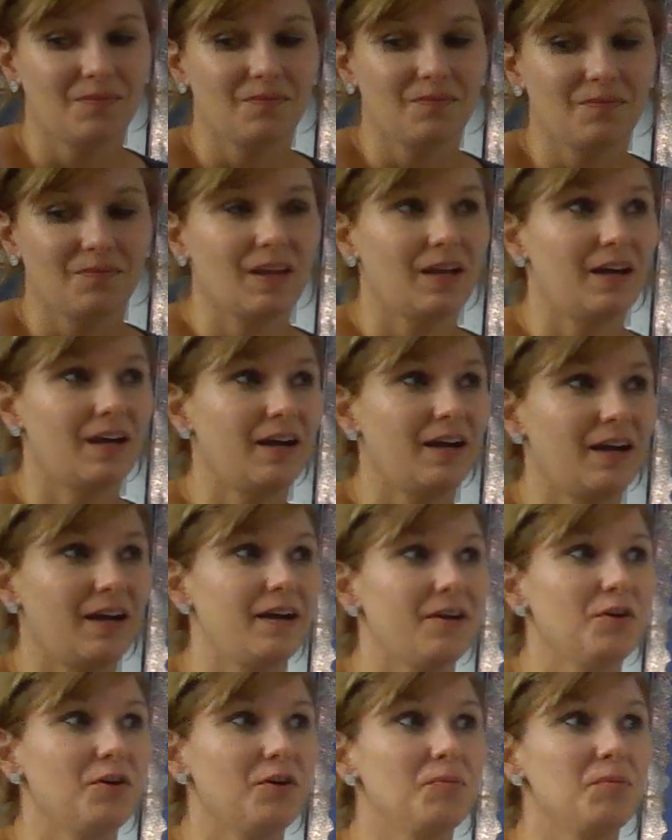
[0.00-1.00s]
I hope
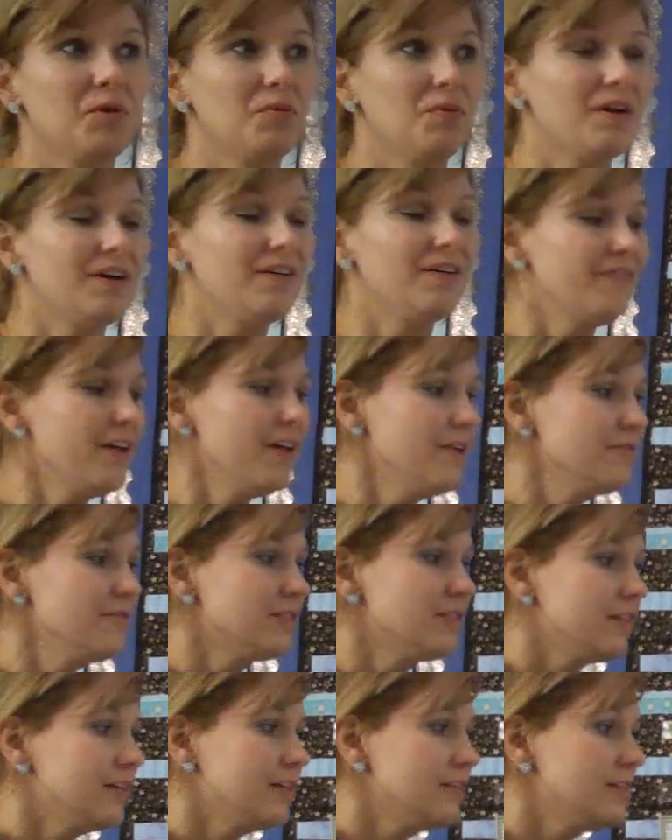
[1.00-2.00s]
you all found
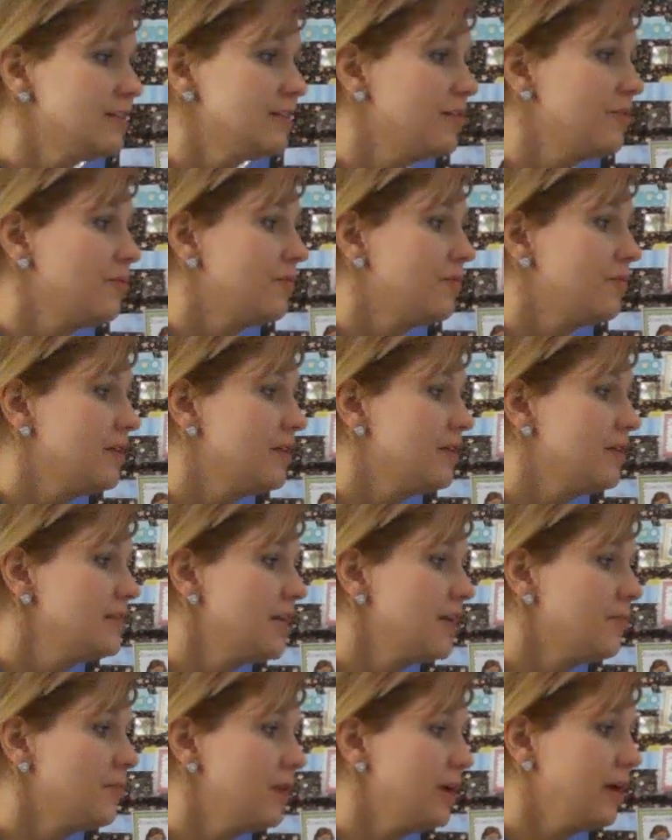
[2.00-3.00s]
it. This time we
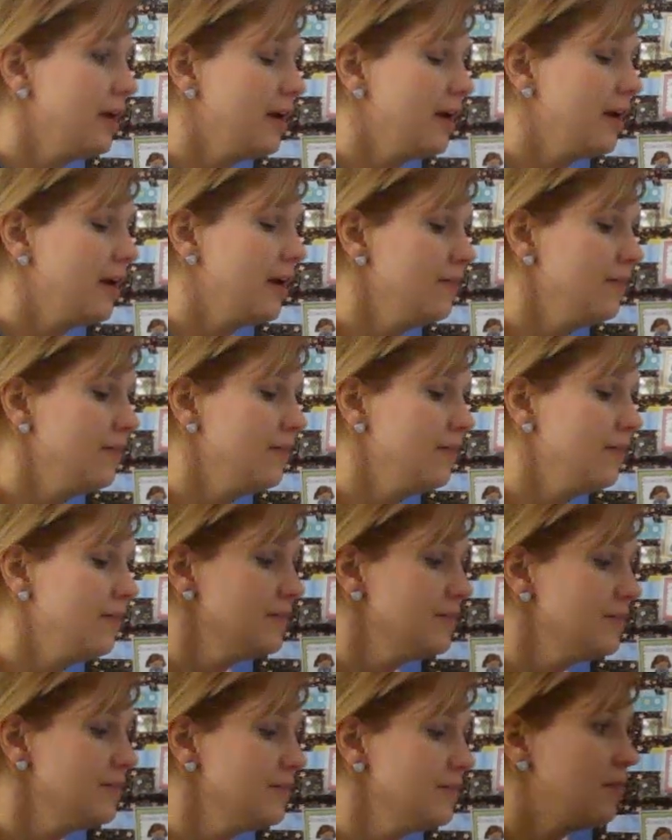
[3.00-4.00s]
have a different
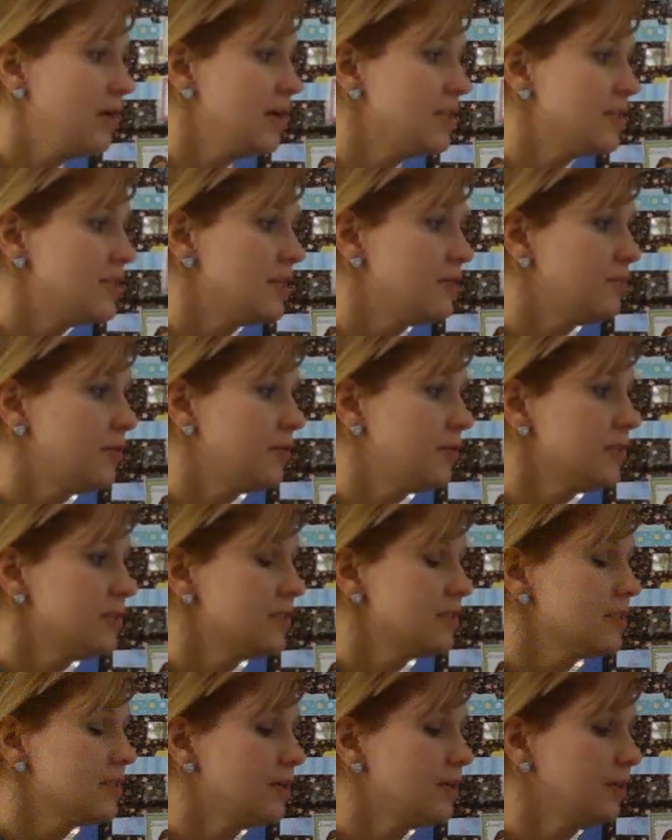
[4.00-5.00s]
math symbol. This is called
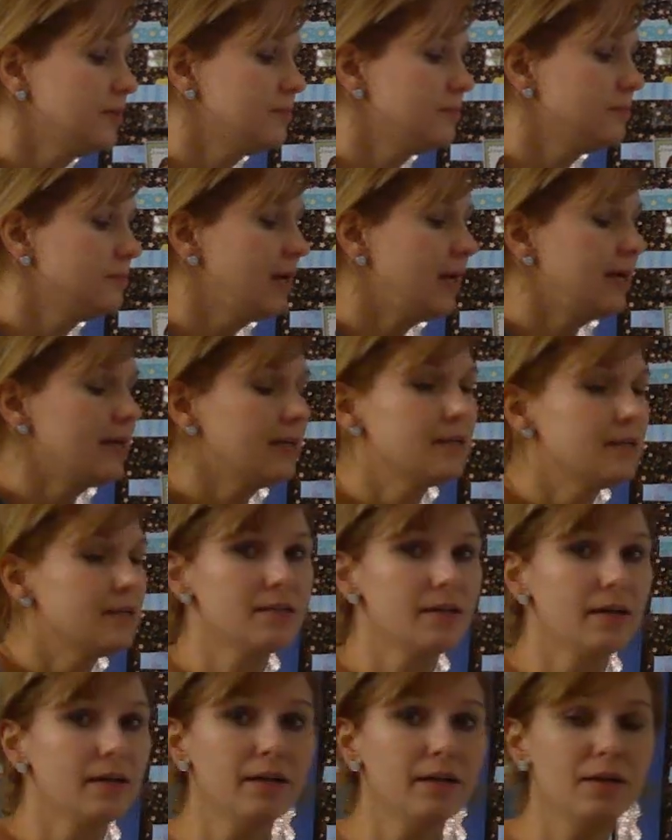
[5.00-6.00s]
a minus sign,
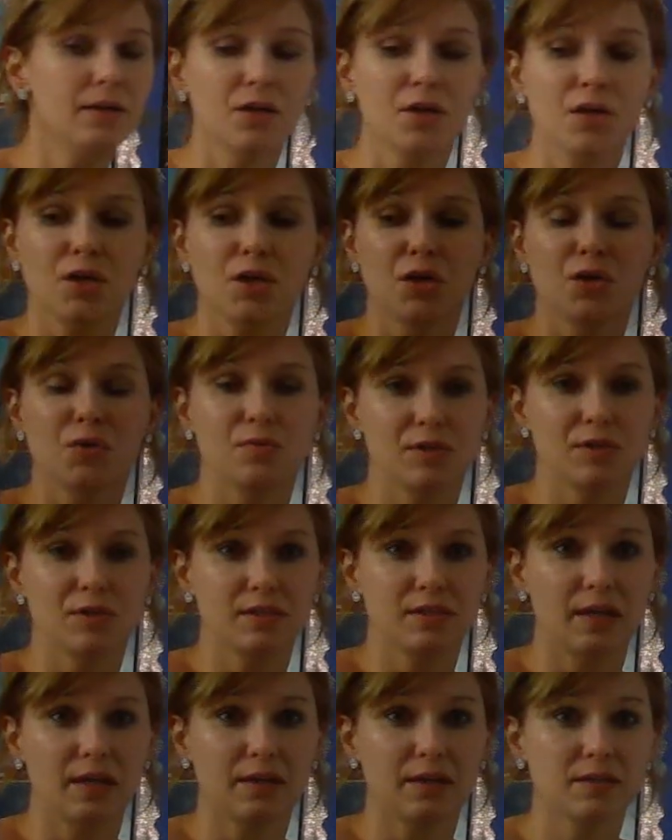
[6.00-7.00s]
which tells
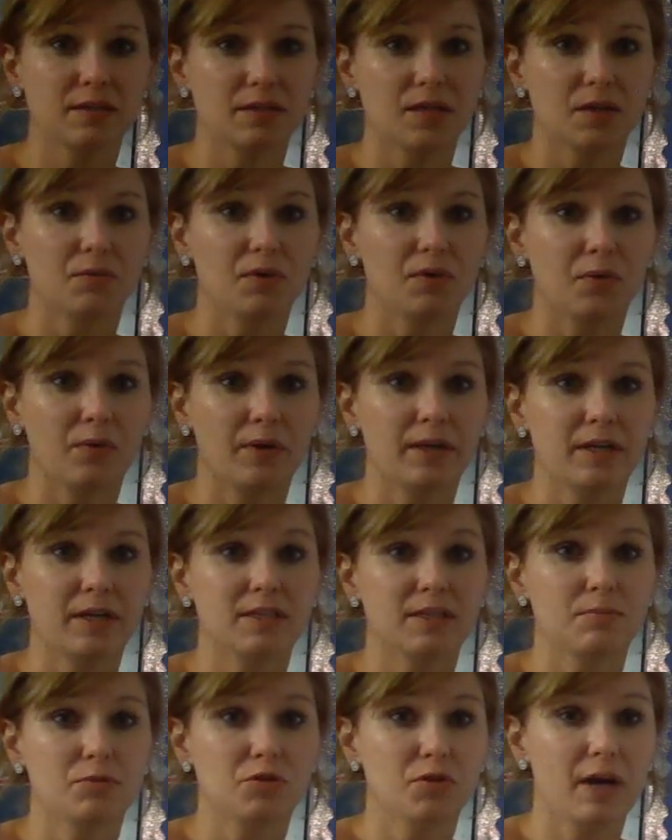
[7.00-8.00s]
us that we're going to
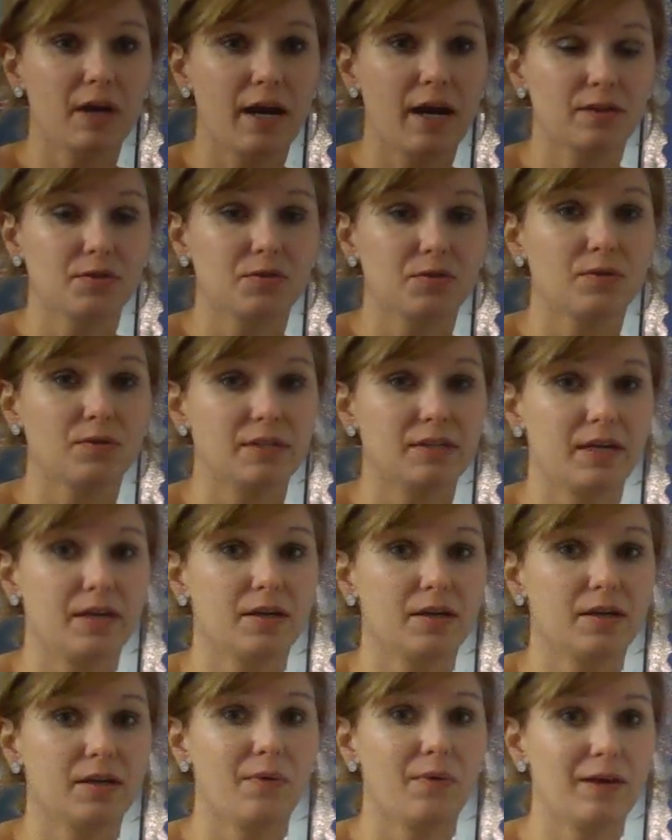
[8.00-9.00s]
subtract or take
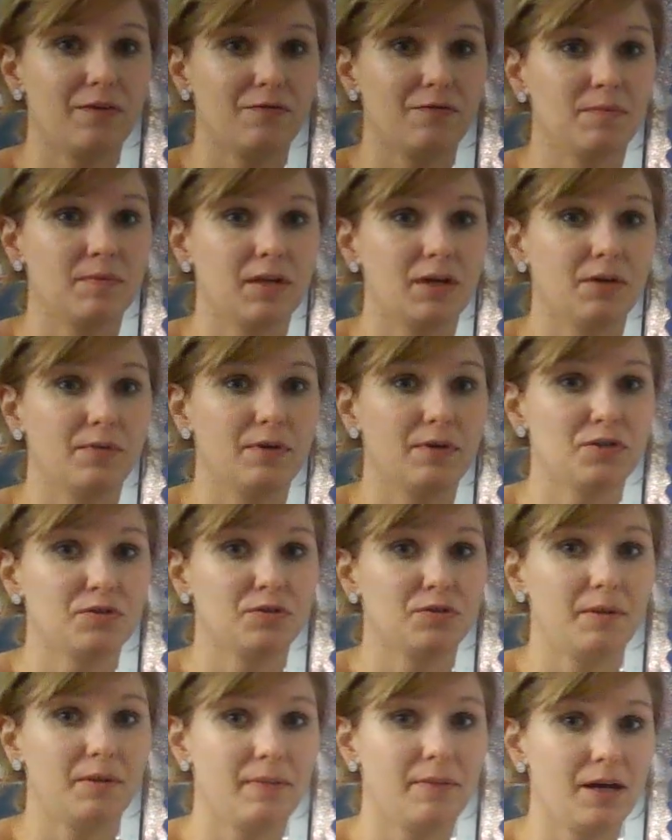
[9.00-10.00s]
away from the original
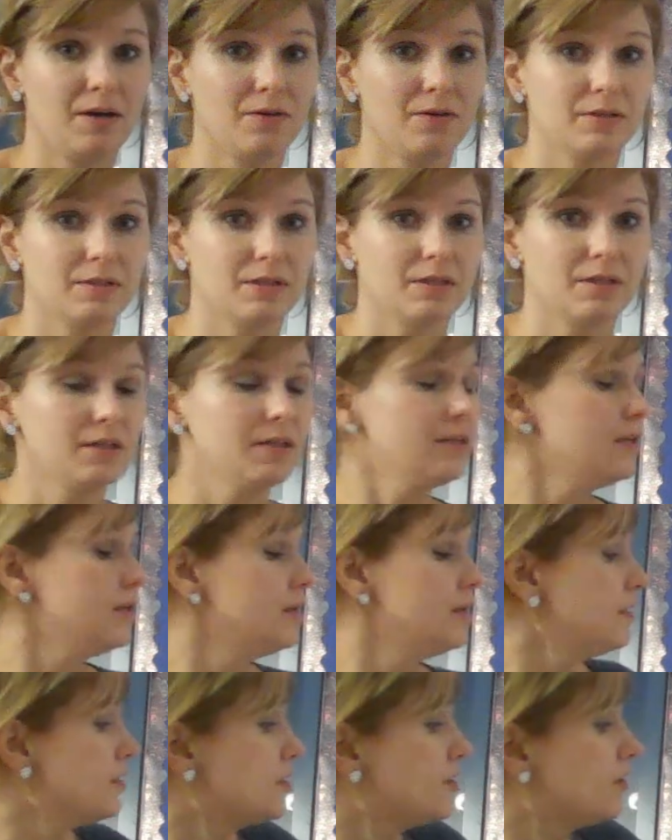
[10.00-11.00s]
amount. So
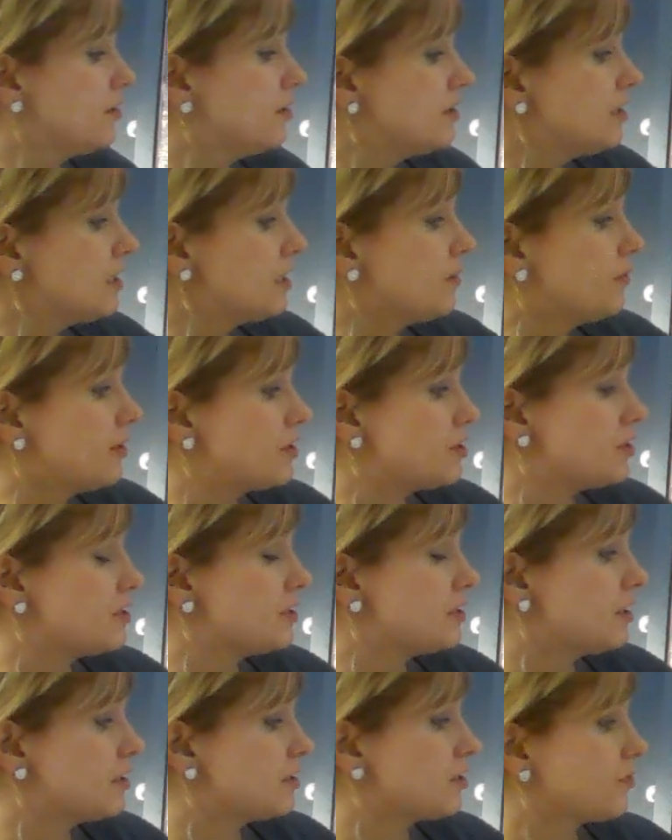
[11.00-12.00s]
this equation says
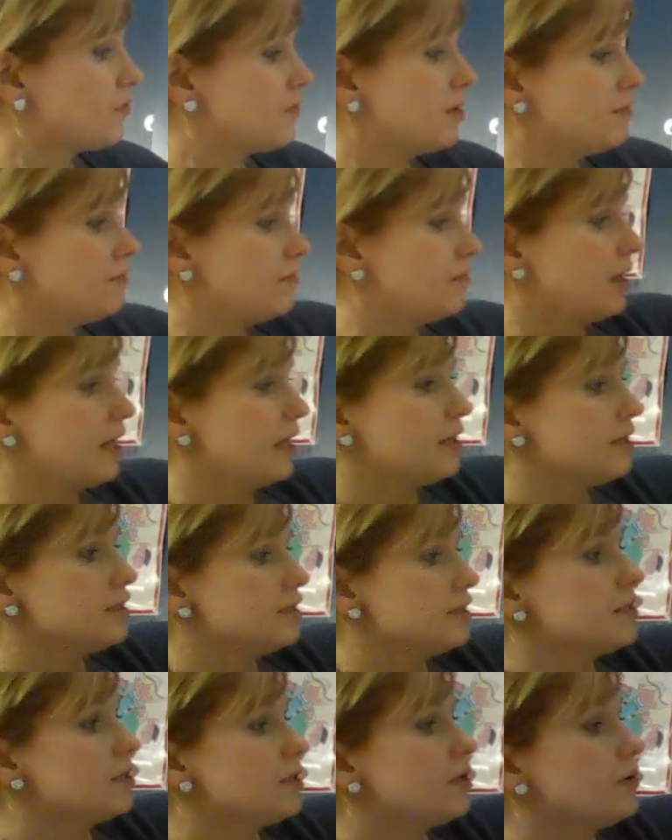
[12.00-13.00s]
3 minus
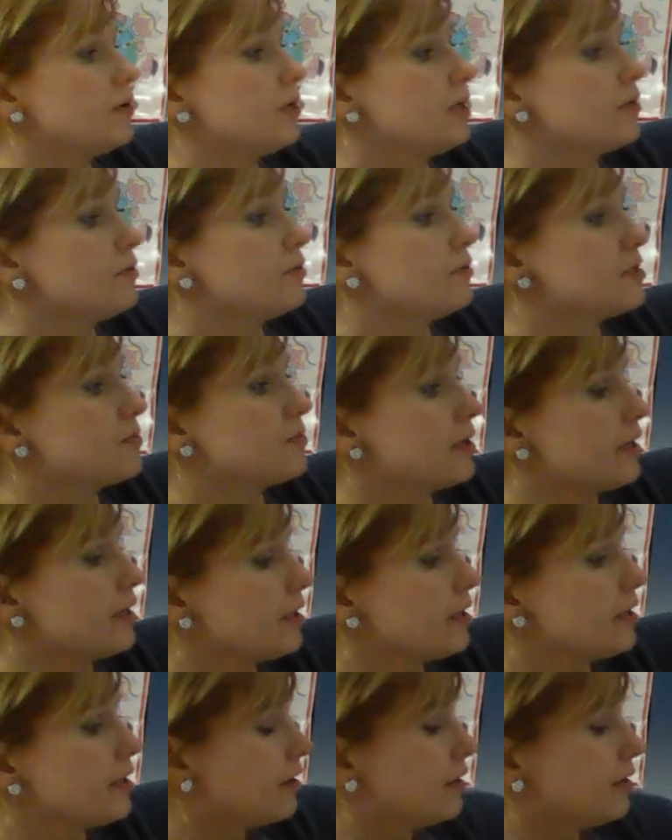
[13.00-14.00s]
0 equals blank.
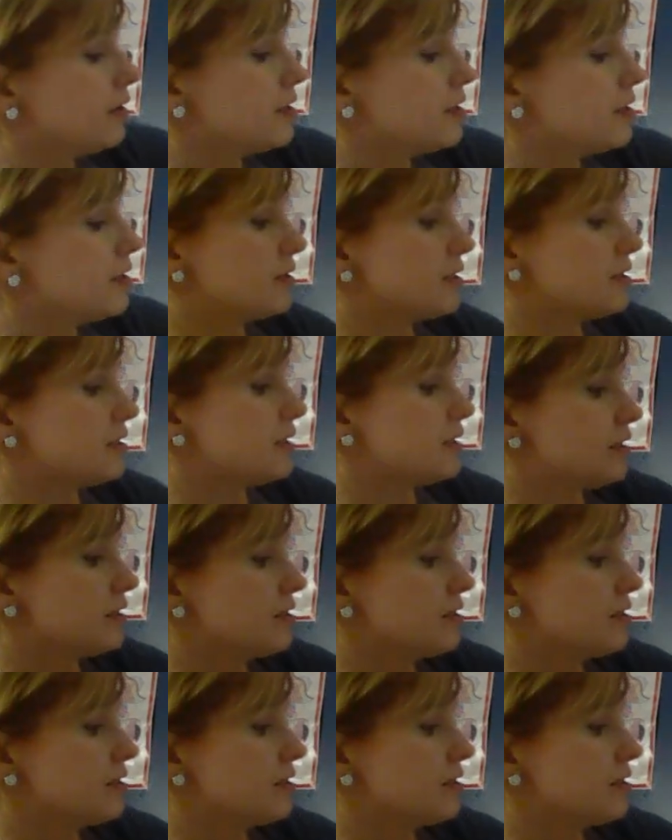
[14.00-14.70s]
This one says